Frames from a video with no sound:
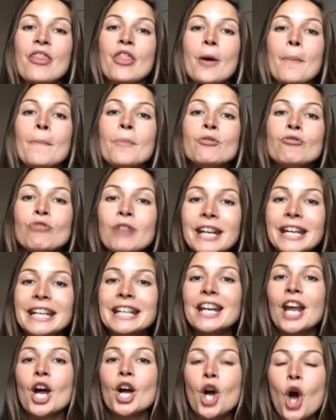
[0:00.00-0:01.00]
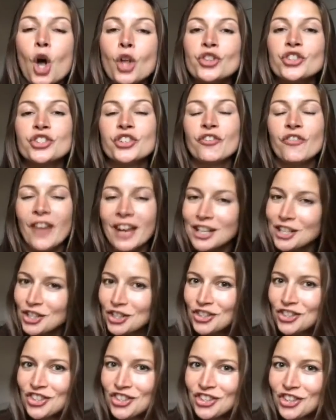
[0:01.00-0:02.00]
the Marine
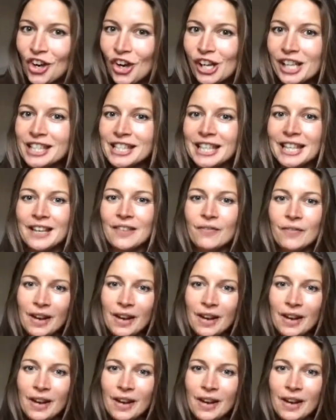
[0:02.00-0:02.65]
Conservation Society.